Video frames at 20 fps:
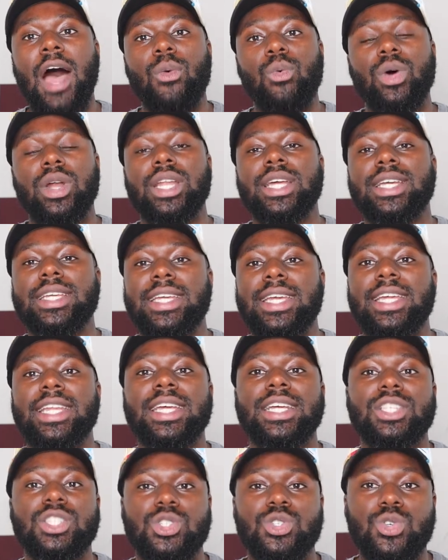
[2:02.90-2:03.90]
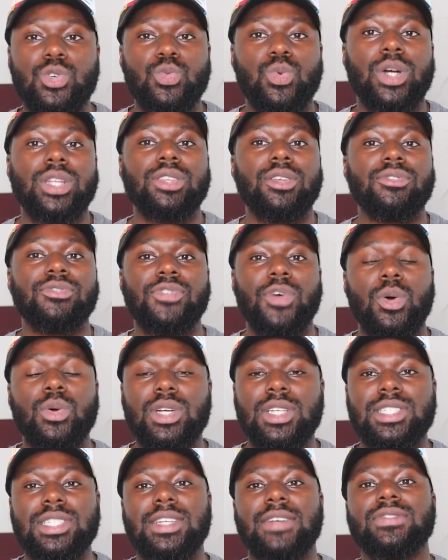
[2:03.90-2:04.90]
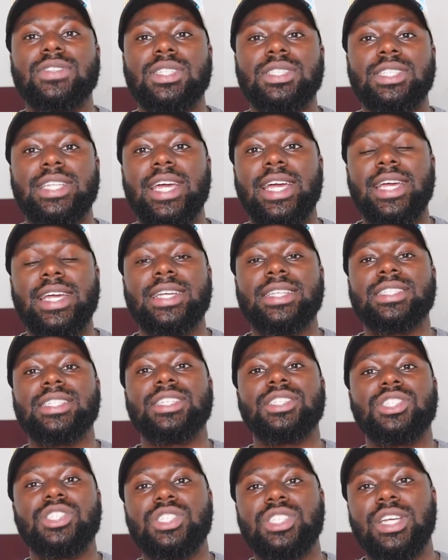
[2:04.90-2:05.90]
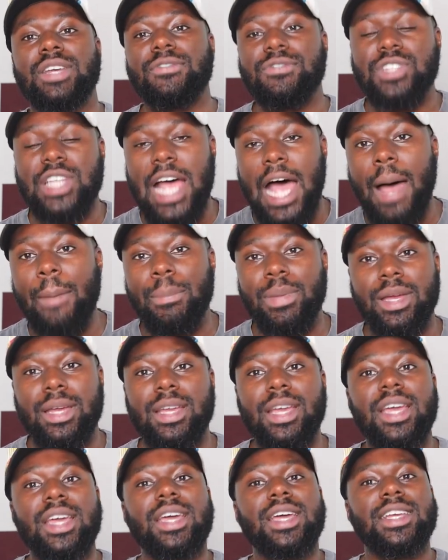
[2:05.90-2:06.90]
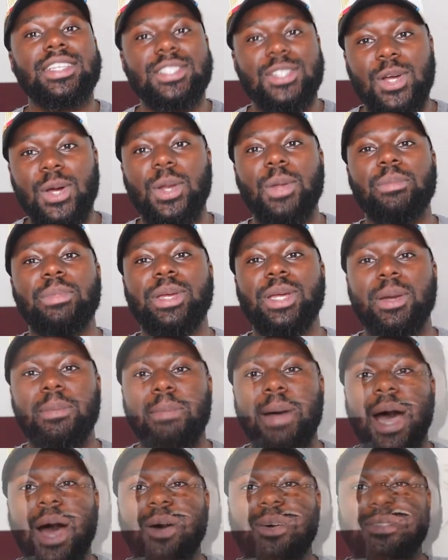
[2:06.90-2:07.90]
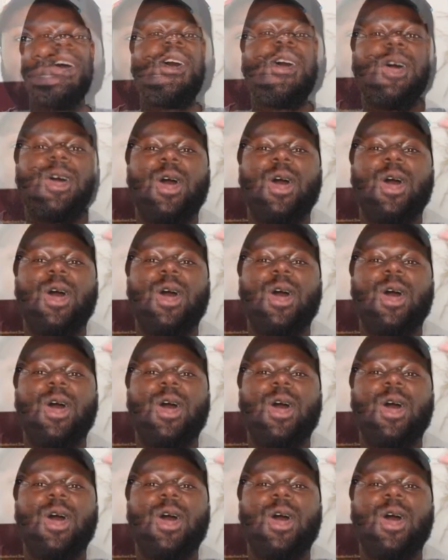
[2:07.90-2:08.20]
I want to get into what the focus of today's shift topic is going to be about.